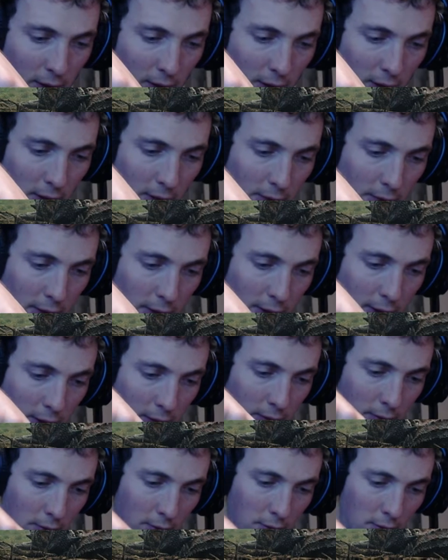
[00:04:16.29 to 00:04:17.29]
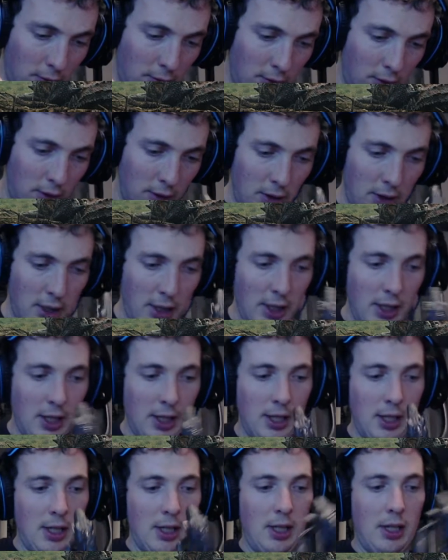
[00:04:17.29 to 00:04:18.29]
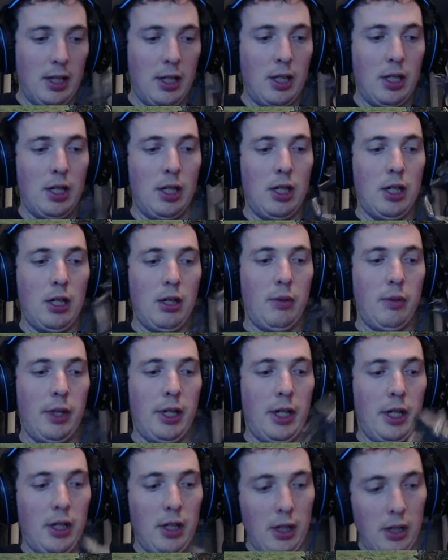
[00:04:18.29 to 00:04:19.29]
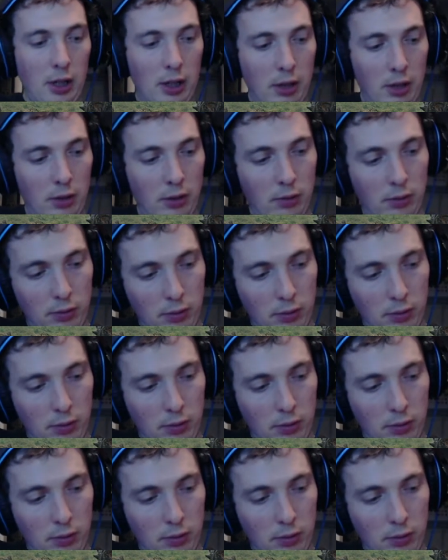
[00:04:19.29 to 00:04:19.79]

Here we go. There we go.